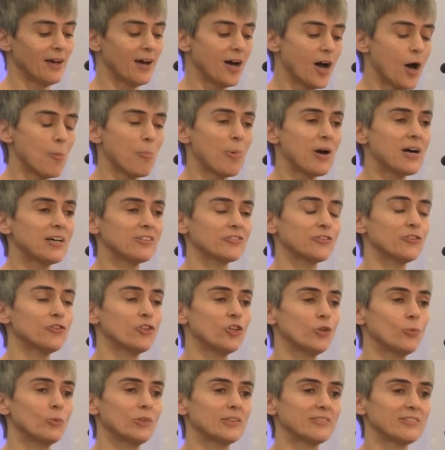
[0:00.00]
A person
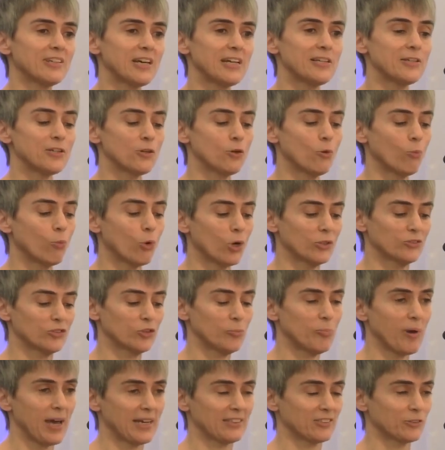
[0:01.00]
who will tell you
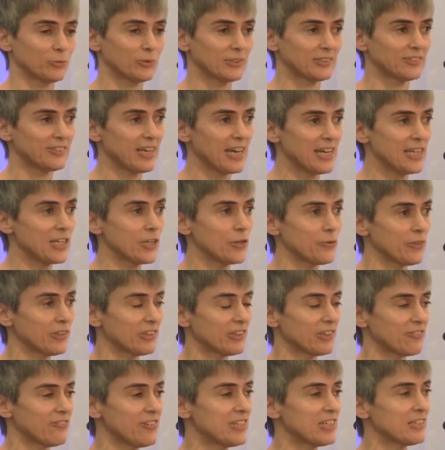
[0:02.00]
what's best, will tell you the
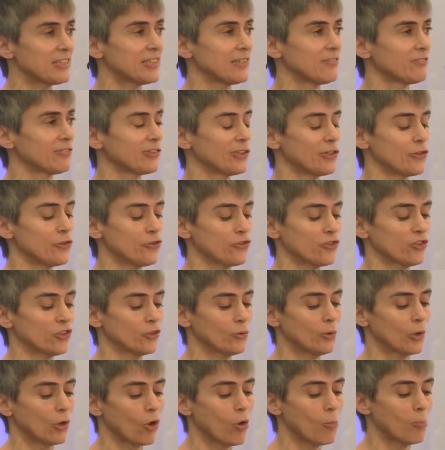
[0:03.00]
definitive solution
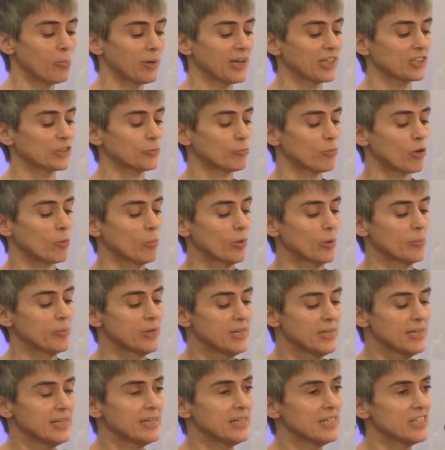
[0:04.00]
to a complex problem,
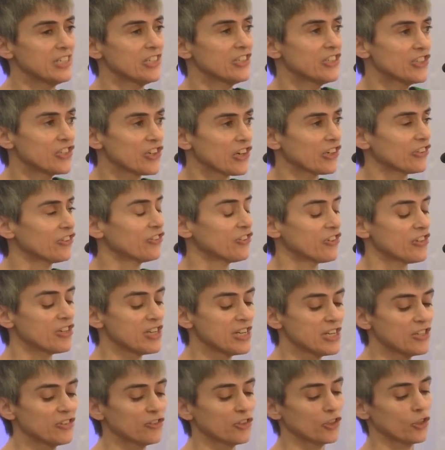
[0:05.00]
is just an
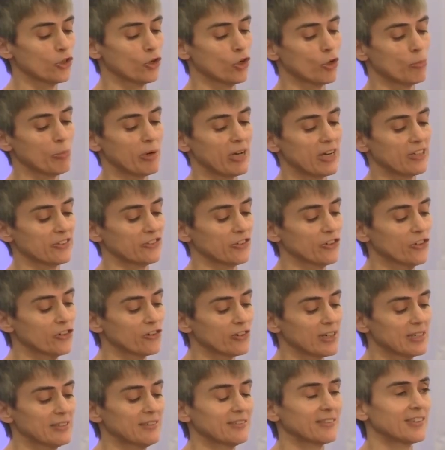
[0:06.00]
insecure person
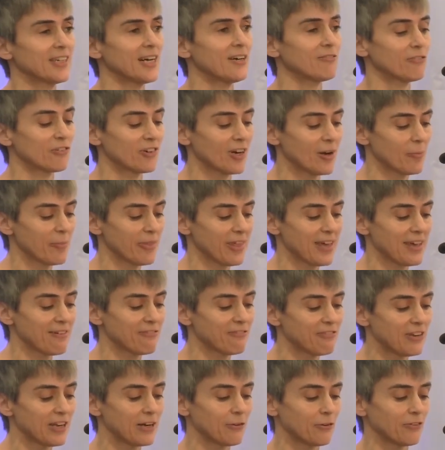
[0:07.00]
trying to cover up their
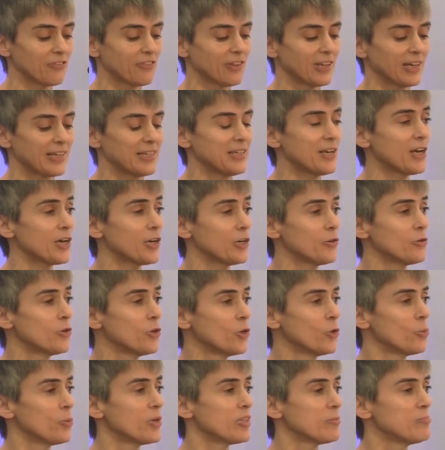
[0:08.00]
fear of the unknown
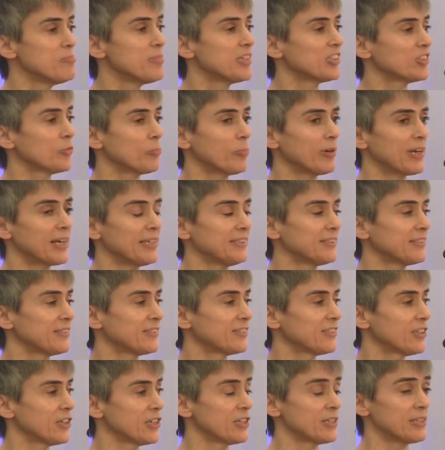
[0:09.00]
with
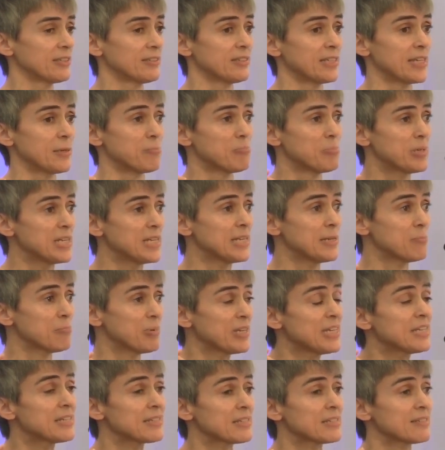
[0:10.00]
misplaced certainty. Be,
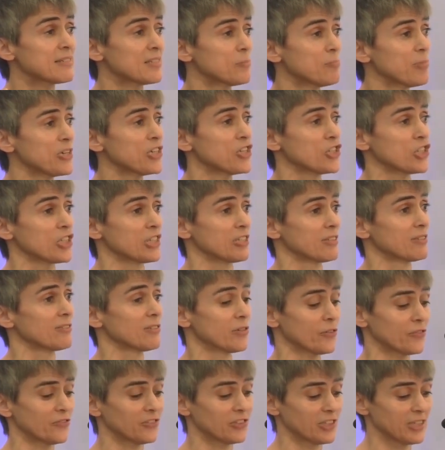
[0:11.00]
be suspicious
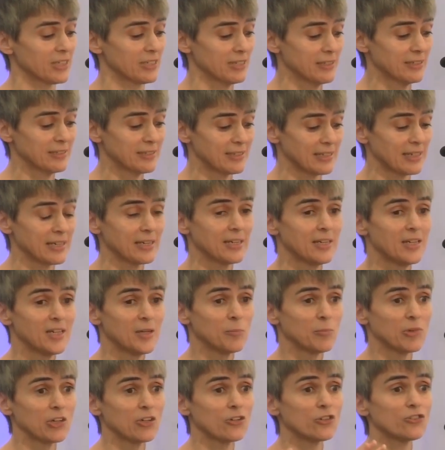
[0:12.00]
of certainty
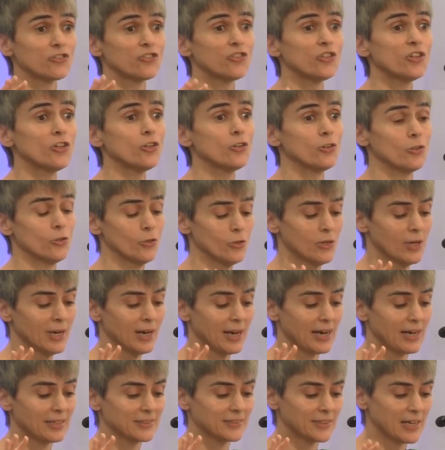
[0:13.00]
because you,
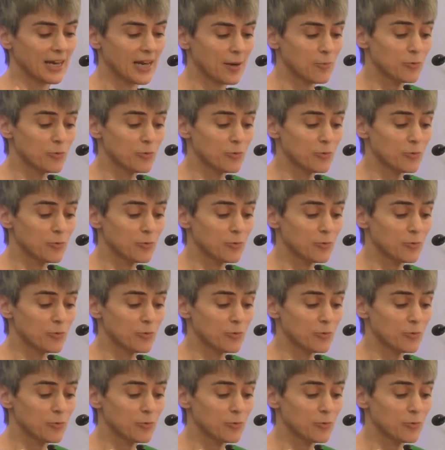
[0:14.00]
as